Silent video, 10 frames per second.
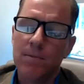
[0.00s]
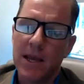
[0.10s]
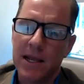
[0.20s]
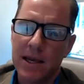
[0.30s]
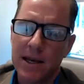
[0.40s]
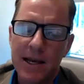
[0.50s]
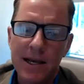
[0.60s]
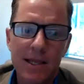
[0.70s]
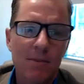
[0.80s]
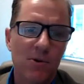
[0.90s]
And then
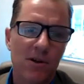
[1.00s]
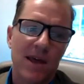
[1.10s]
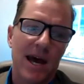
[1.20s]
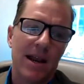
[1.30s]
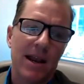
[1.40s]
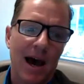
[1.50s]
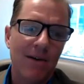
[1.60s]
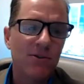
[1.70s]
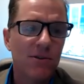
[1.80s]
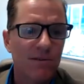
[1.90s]
hit them with that
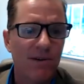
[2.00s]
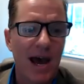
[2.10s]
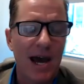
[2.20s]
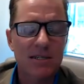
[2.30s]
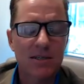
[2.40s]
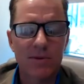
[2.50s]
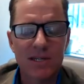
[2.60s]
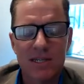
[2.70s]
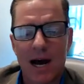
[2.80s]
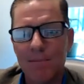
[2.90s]
after the fact, so we
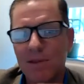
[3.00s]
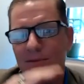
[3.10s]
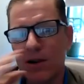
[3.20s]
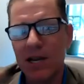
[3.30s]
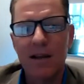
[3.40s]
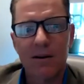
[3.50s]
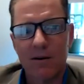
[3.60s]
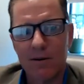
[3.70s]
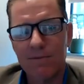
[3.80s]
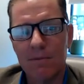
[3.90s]
stop the forgetting
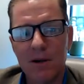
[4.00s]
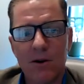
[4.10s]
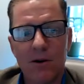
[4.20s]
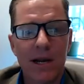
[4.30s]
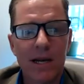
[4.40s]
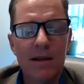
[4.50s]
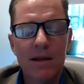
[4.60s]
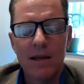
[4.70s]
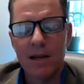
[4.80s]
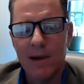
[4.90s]
curve from occurring,
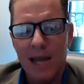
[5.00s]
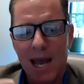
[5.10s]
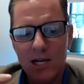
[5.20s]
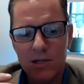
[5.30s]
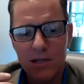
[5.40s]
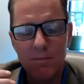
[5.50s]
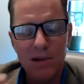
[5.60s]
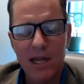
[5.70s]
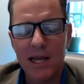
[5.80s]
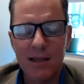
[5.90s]
and we actually
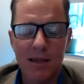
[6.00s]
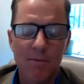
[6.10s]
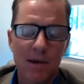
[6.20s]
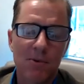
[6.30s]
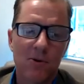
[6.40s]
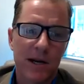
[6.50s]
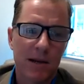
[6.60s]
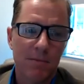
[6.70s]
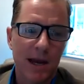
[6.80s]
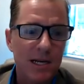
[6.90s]
implant the memory
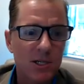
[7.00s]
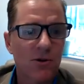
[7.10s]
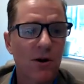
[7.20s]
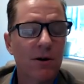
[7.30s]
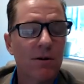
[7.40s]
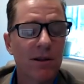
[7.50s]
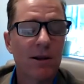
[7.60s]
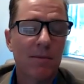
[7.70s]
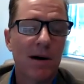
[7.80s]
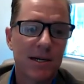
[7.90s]
and make it stronger in
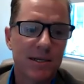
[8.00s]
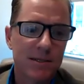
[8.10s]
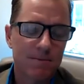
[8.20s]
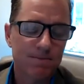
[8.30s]
their minds.